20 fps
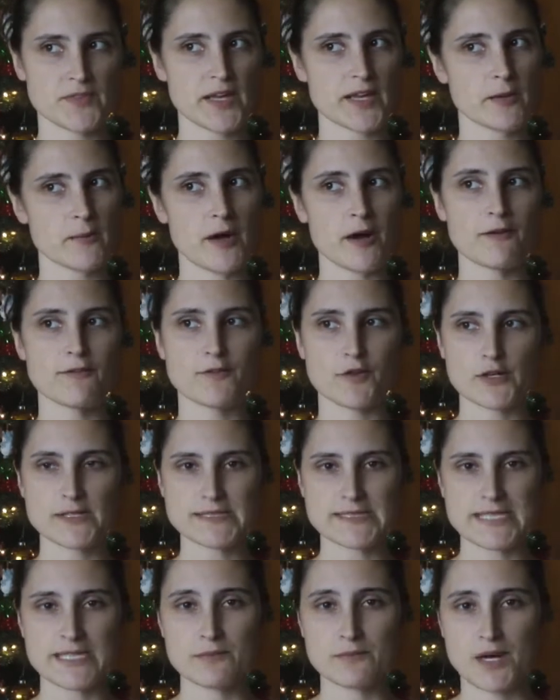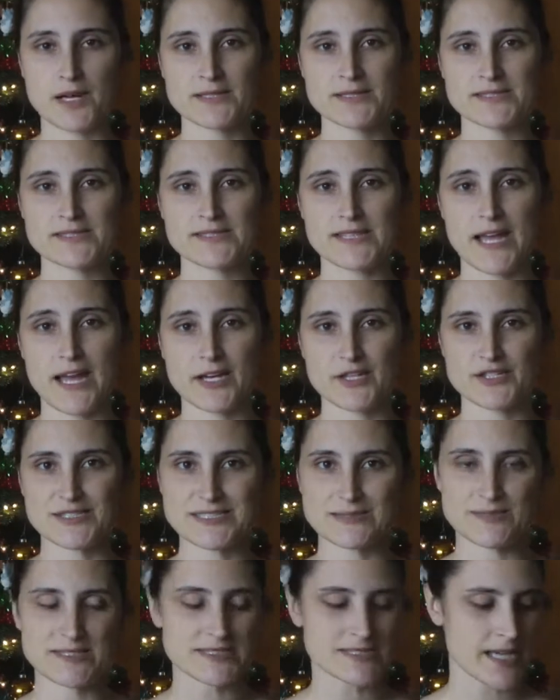like about 14 months at
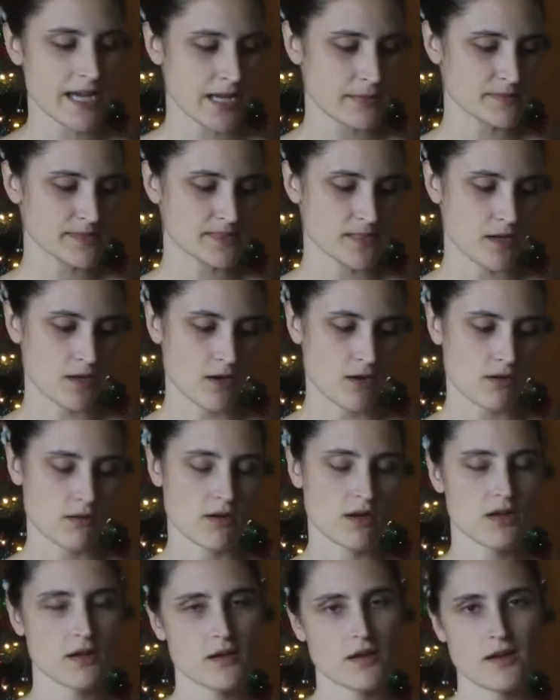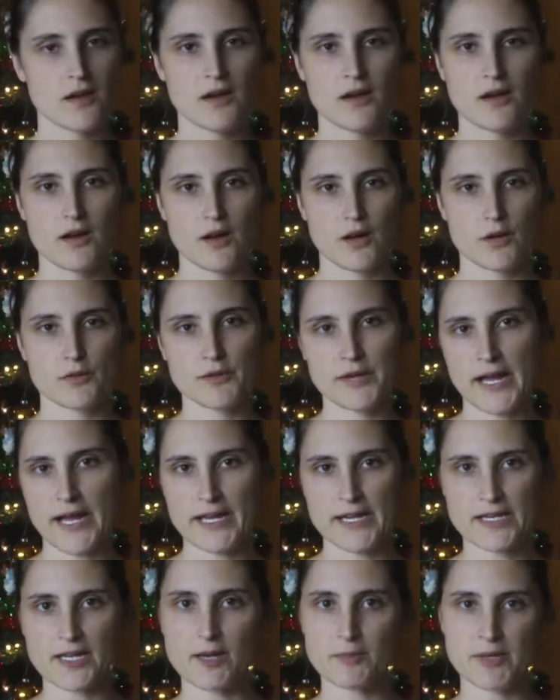Christmas time, so we're
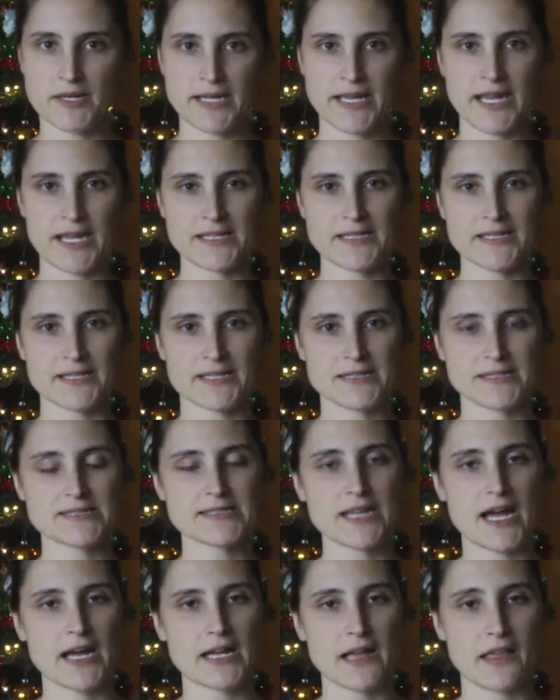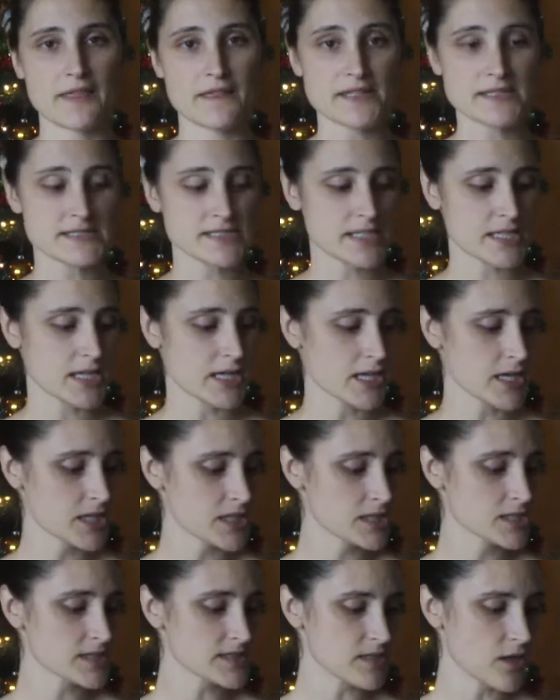not going to put candy in a stocking this year.
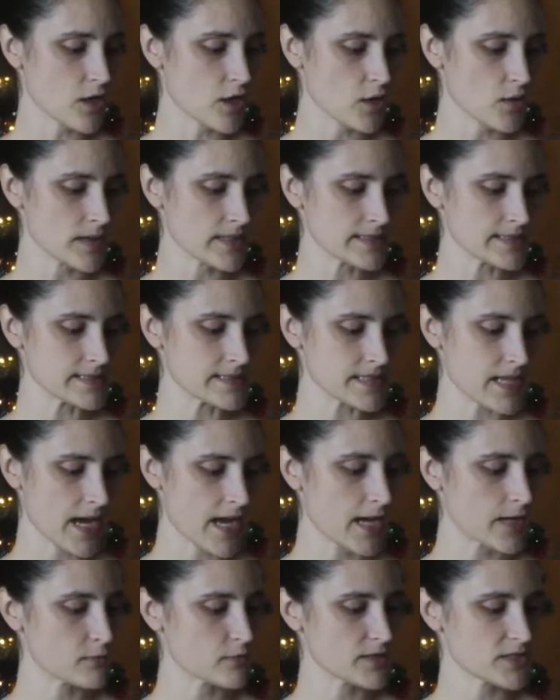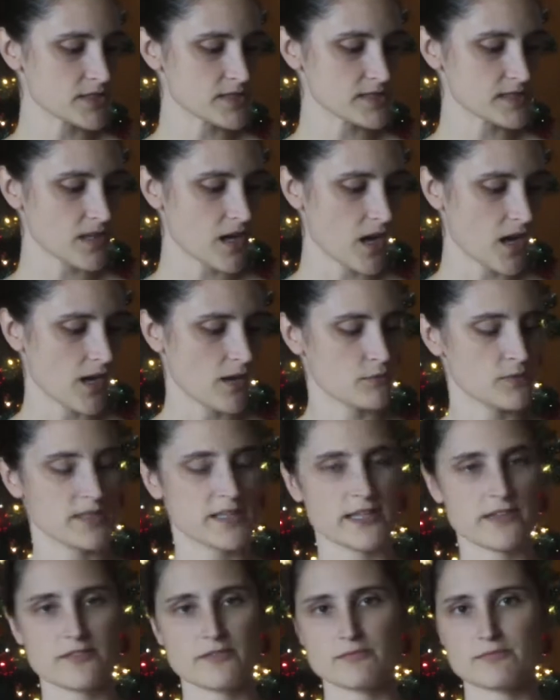So instead, we just thought
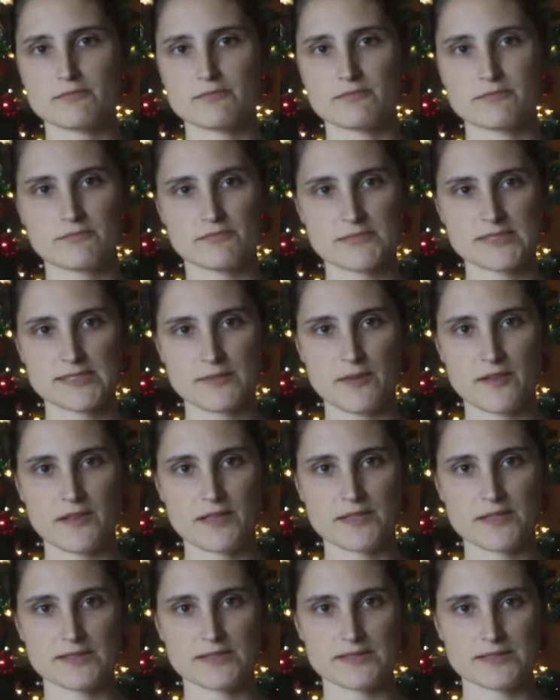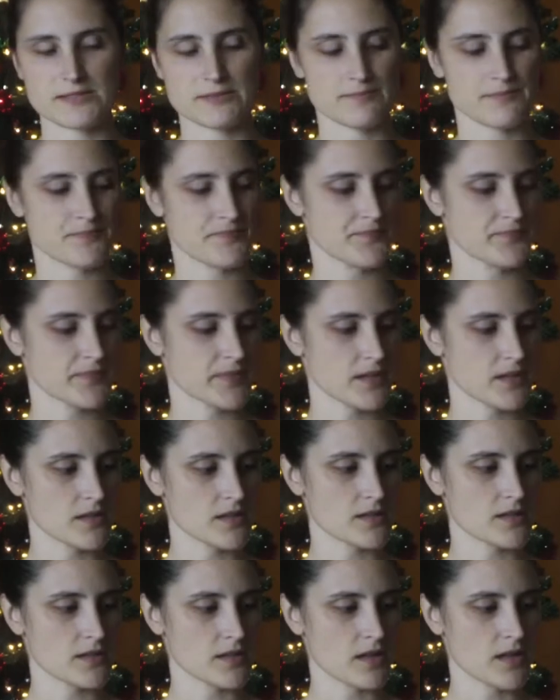we'd give him some of these
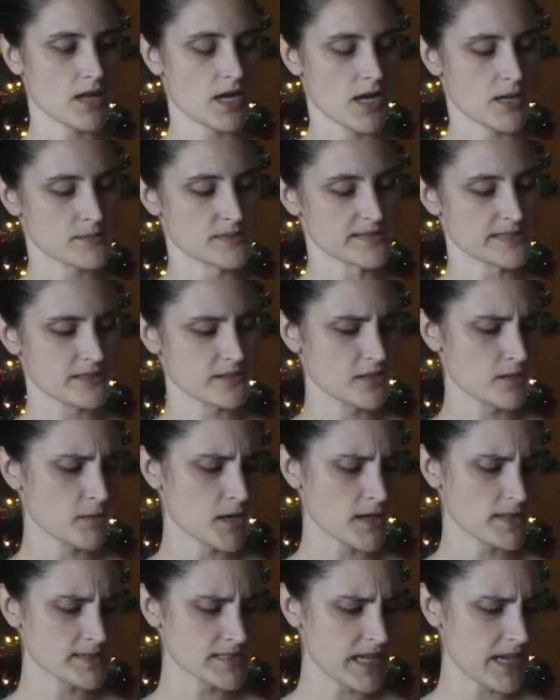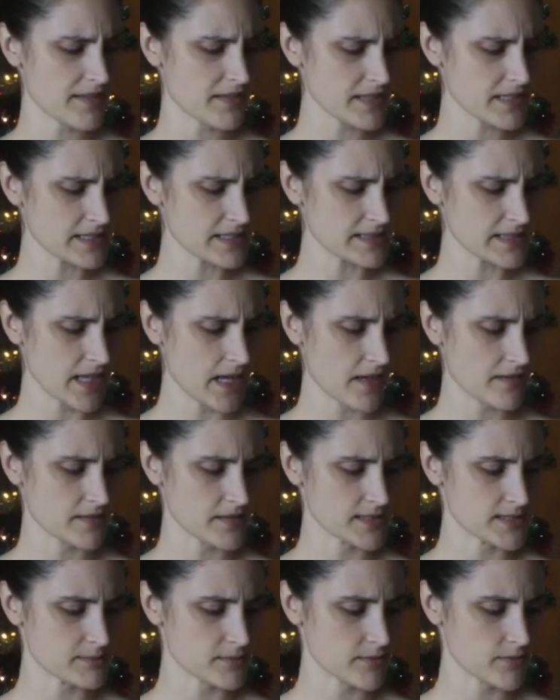little um, cereal bars, and I think he's had
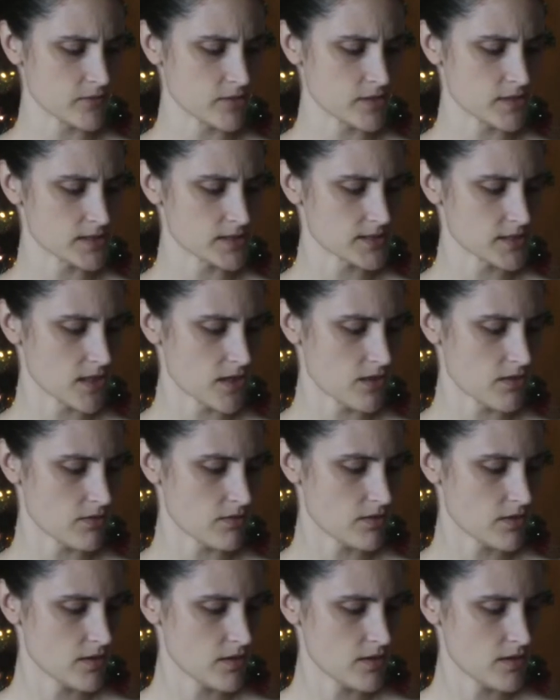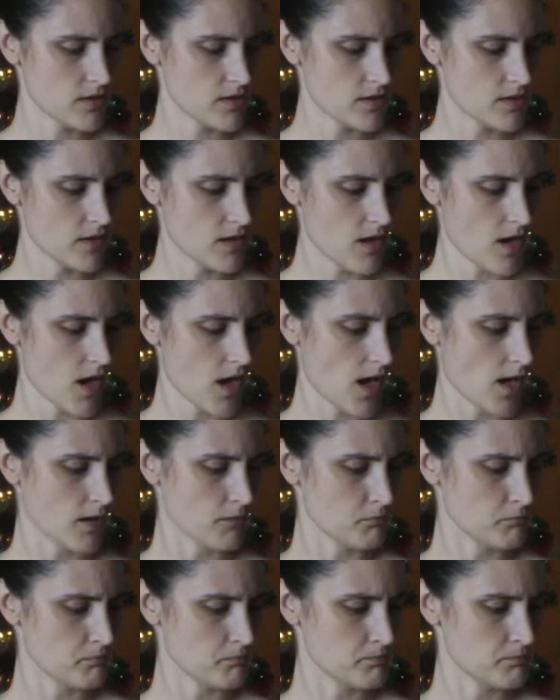these before, so
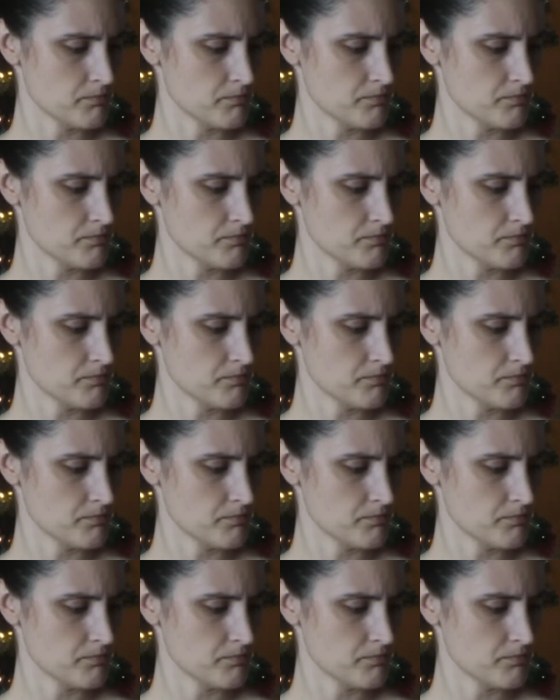um,